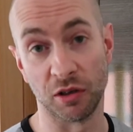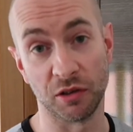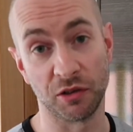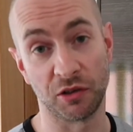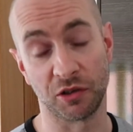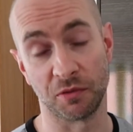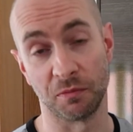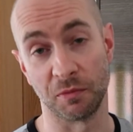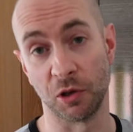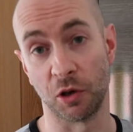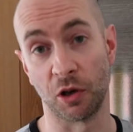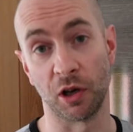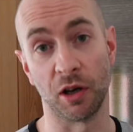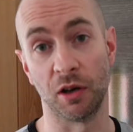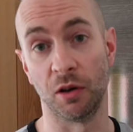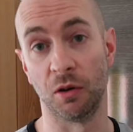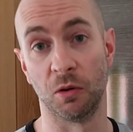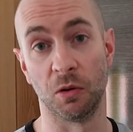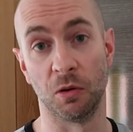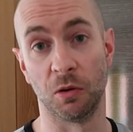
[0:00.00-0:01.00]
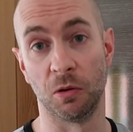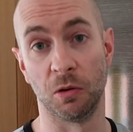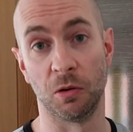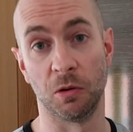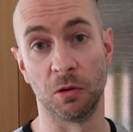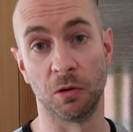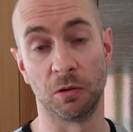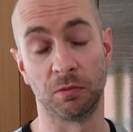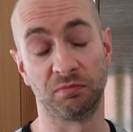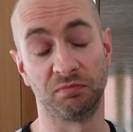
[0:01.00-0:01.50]
some yogurt
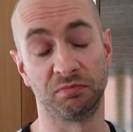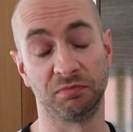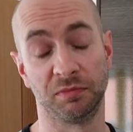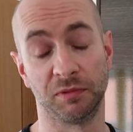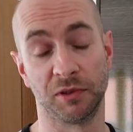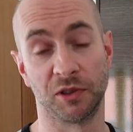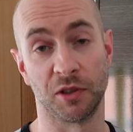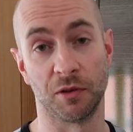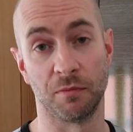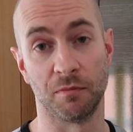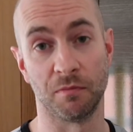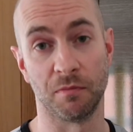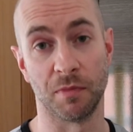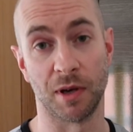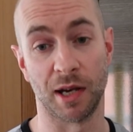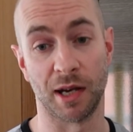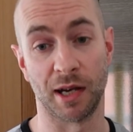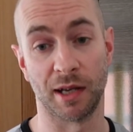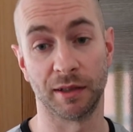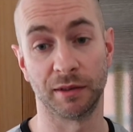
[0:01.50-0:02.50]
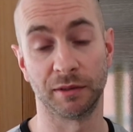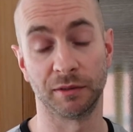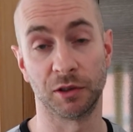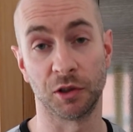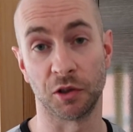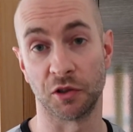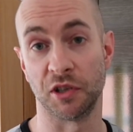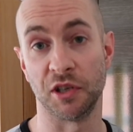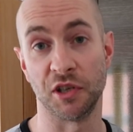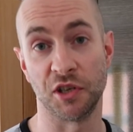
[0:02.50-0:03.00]
or some
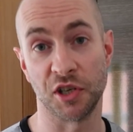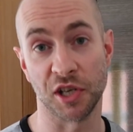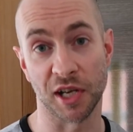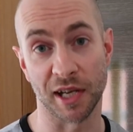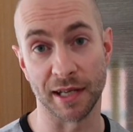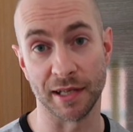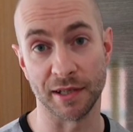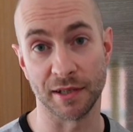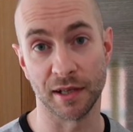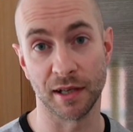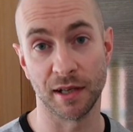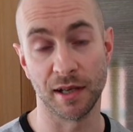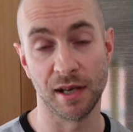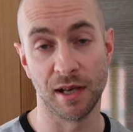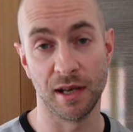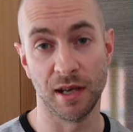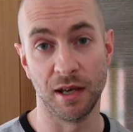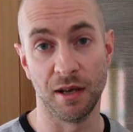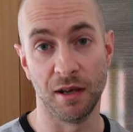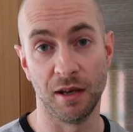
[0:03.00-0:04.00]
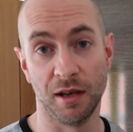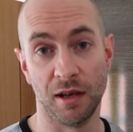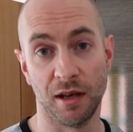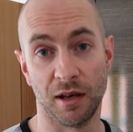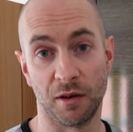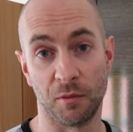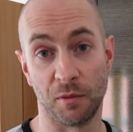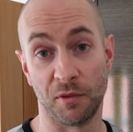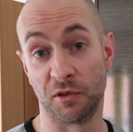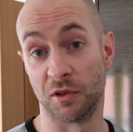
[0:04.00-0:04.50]
cottage cheese
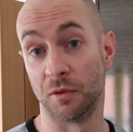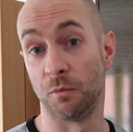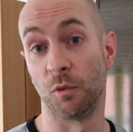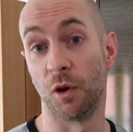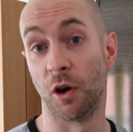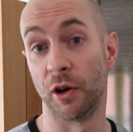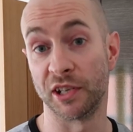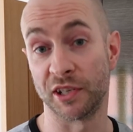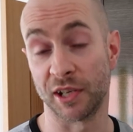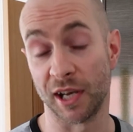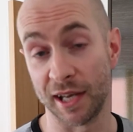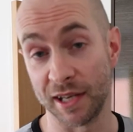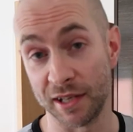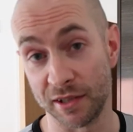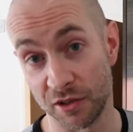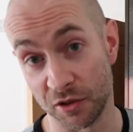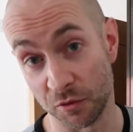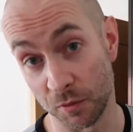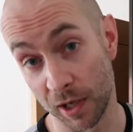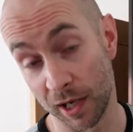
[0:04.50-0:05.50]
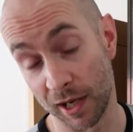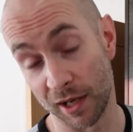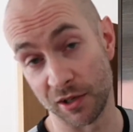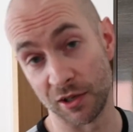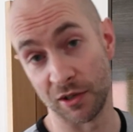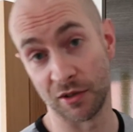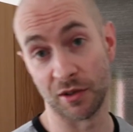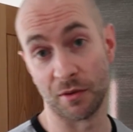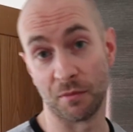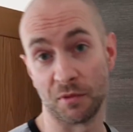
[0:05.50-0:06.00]
with some rice cakes as well.
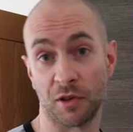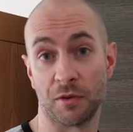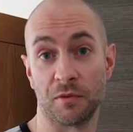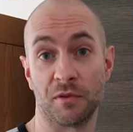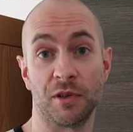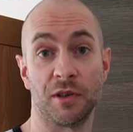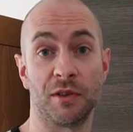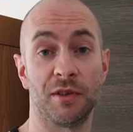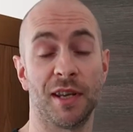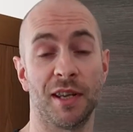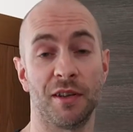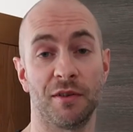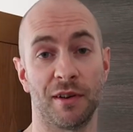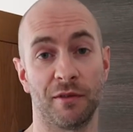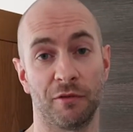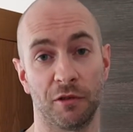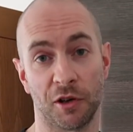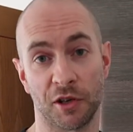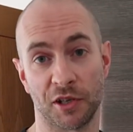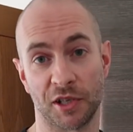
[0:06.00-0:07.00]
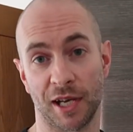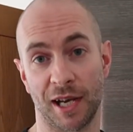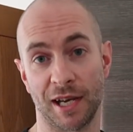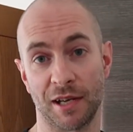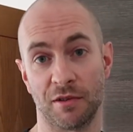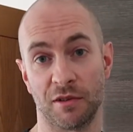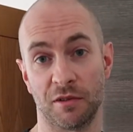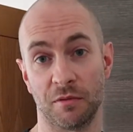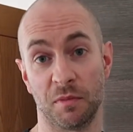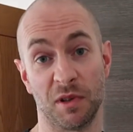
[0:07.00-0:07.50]
Actually, sometimes you tend to have rice
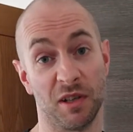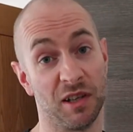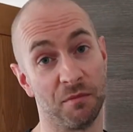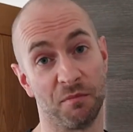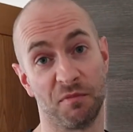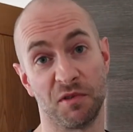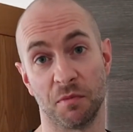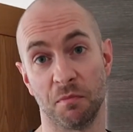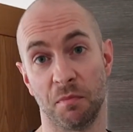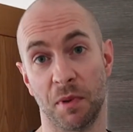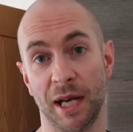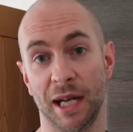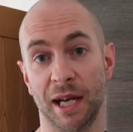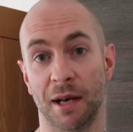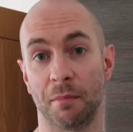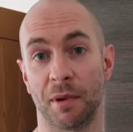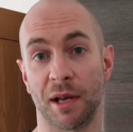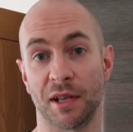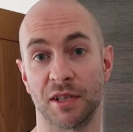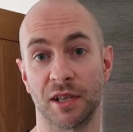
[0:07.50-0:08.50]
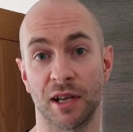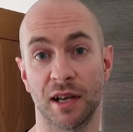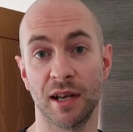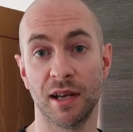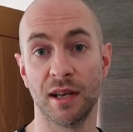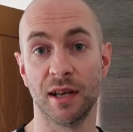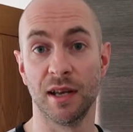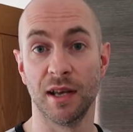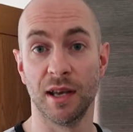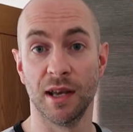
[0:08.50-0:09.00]
cakes with them and some peanut butter.
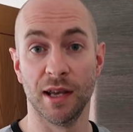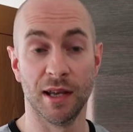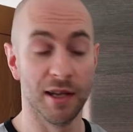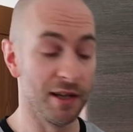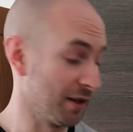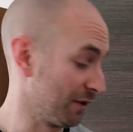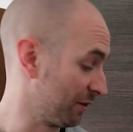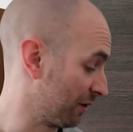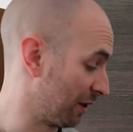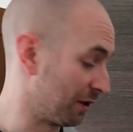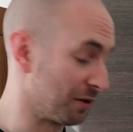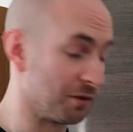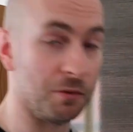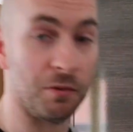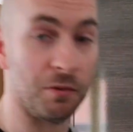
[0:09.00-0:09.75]
So